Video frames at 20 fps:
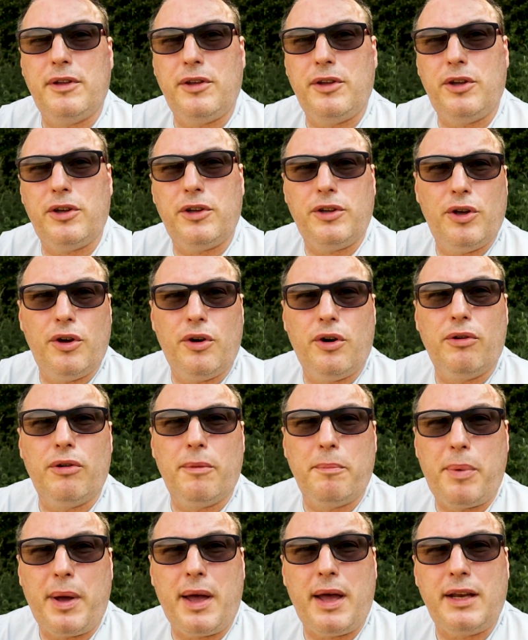your yaw
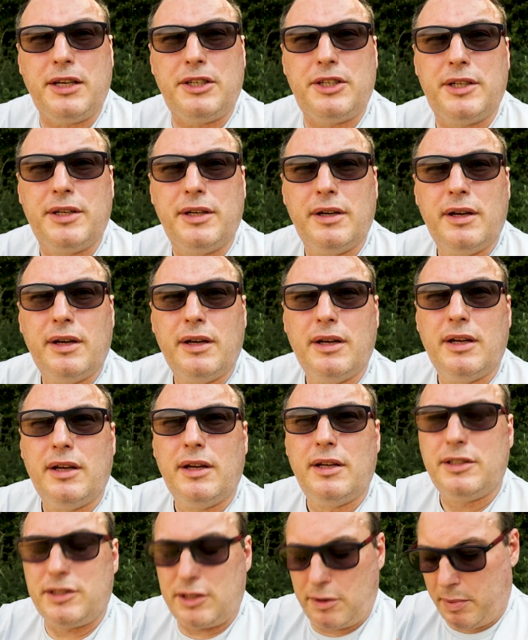and pitch
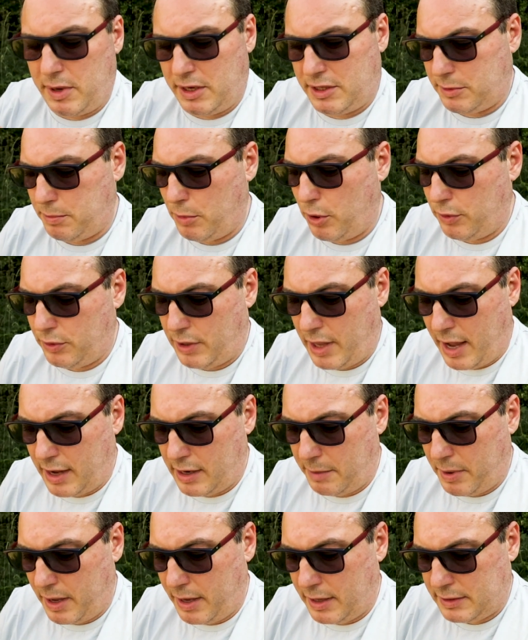to be smoothed
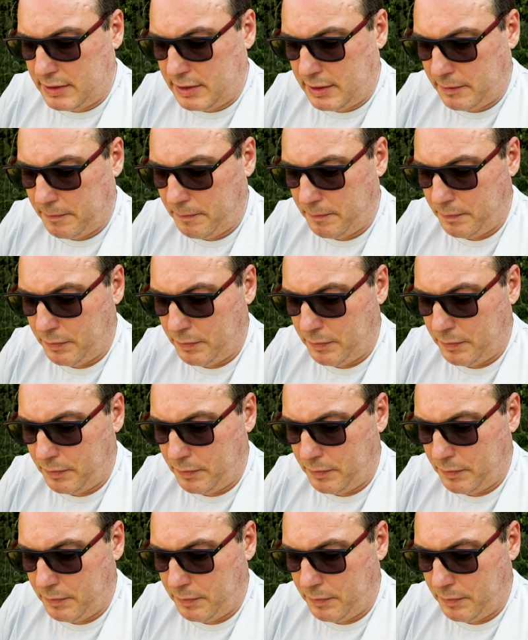out a bit.